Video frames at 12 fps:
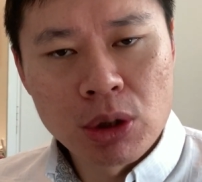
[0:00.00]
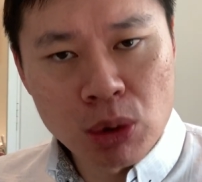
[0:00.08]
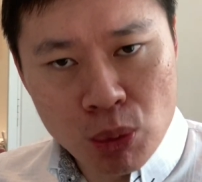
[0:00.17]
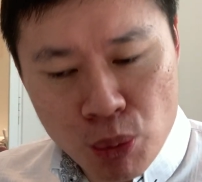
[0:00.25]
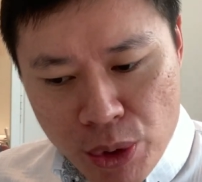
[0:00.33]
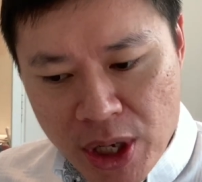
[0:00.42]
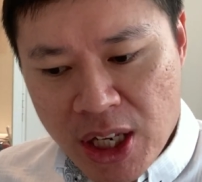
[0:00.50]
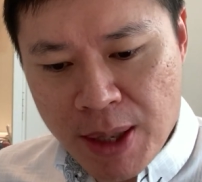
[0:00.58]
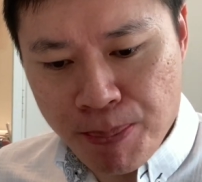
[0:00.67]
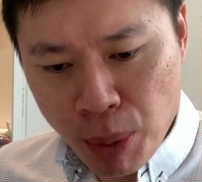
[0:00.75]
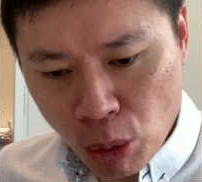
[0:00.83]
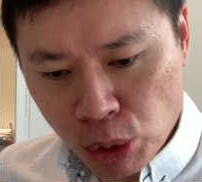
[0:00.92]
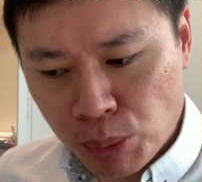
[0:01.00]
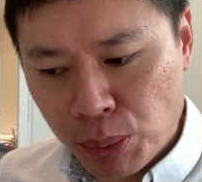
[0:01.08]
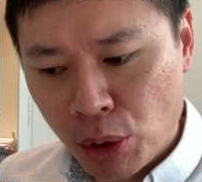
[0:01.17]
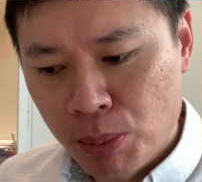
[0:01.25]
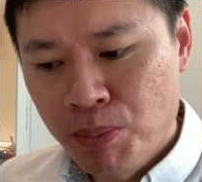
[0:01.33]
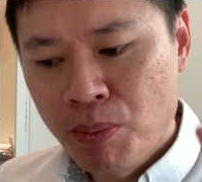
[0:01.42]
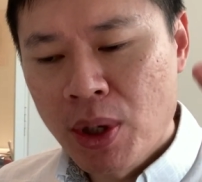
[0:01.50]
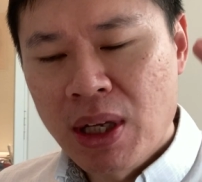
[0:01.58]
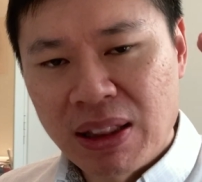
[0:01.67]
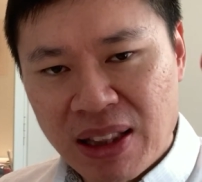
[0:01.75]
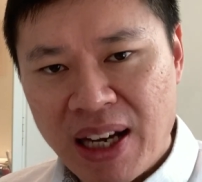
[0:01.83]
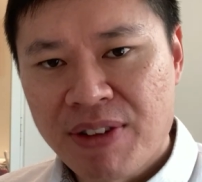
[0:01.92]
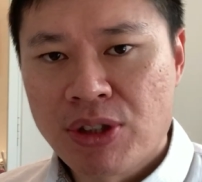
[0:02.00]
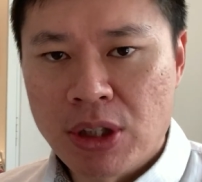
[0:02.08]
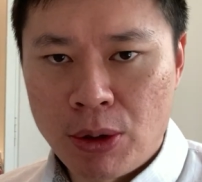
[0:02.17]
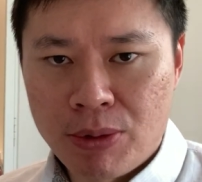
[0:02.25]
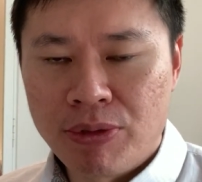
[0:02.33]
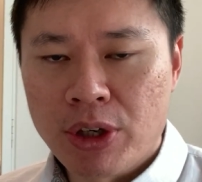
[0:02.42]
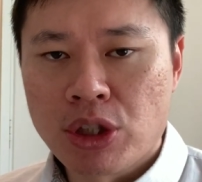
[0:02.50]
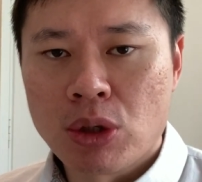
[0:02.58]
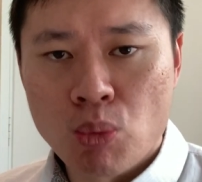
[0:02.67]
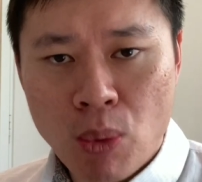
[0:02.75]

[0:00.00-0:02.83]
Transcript: to really postpone lifestyle inflation.